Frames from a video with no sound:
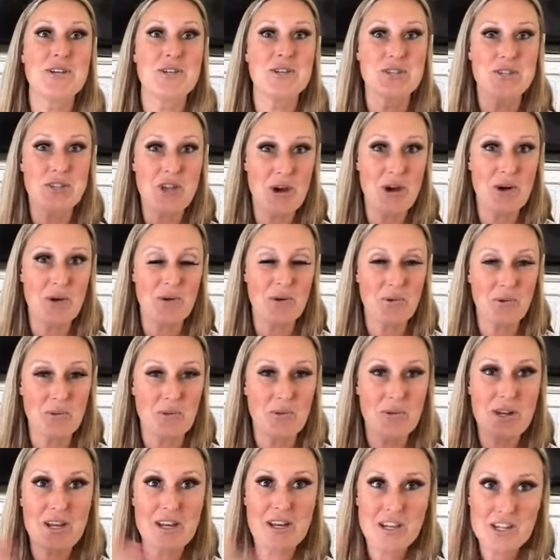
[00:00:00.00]
So
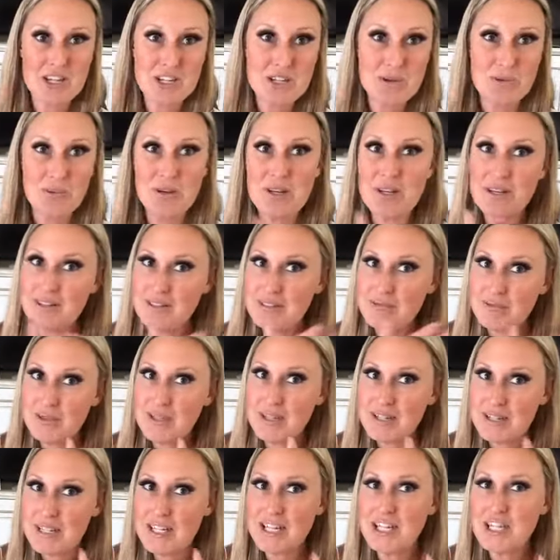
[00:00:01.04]
we, sh we,
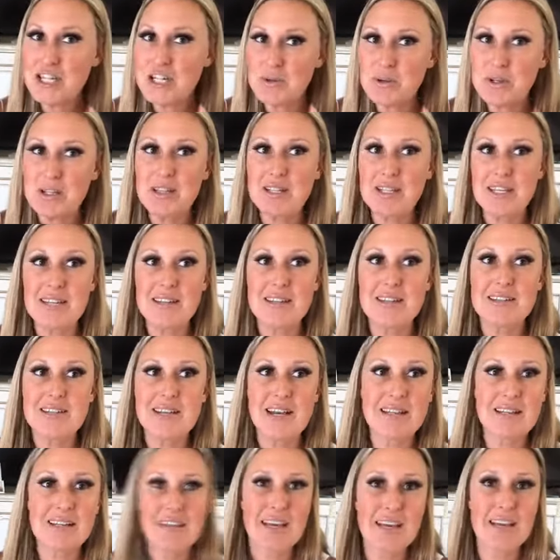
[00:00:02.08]
we teach you in, in the
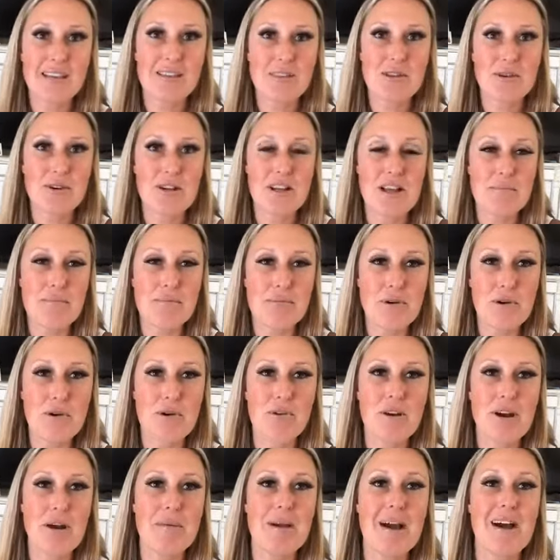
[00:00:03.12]
ten K and thirty day
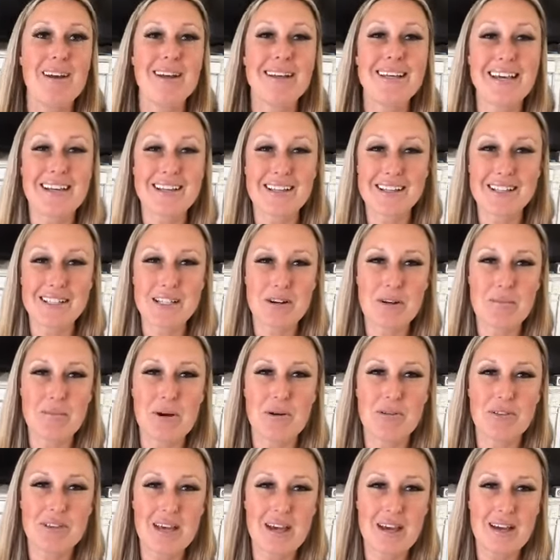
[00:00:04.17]
program how to get clear
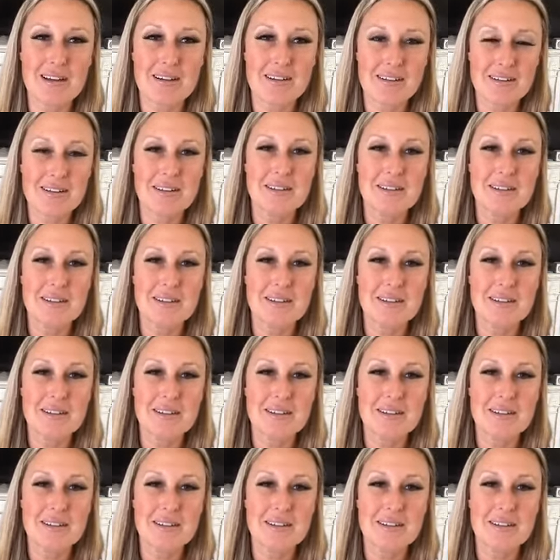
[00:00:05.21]
about that.